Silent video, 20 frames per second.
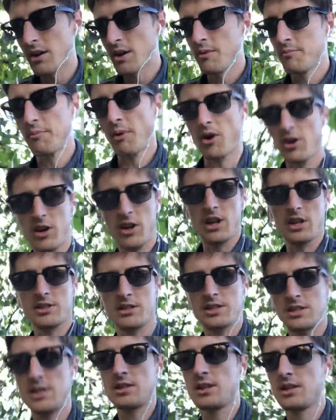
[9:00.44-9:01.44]

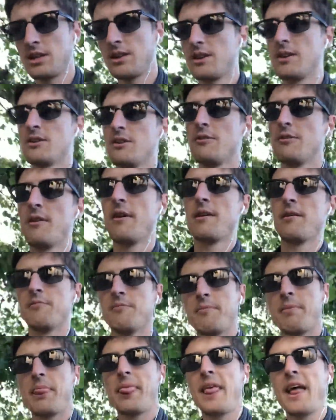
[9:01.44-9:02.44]
markets
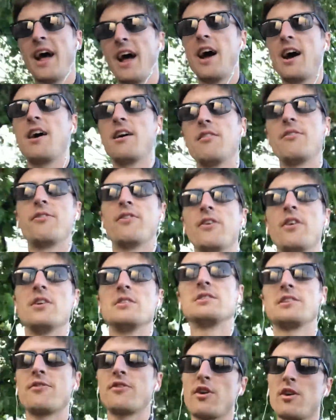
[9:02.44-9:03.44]
have
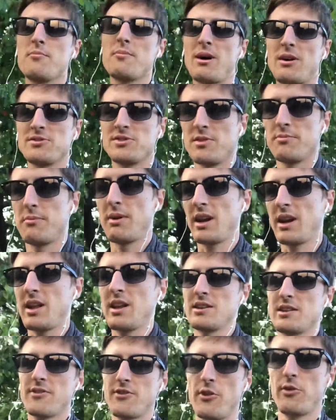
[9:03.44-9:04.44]
different amounts of money and
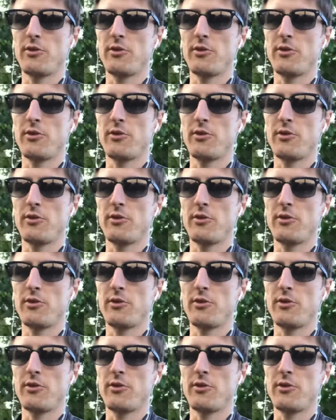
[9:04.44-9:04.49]
different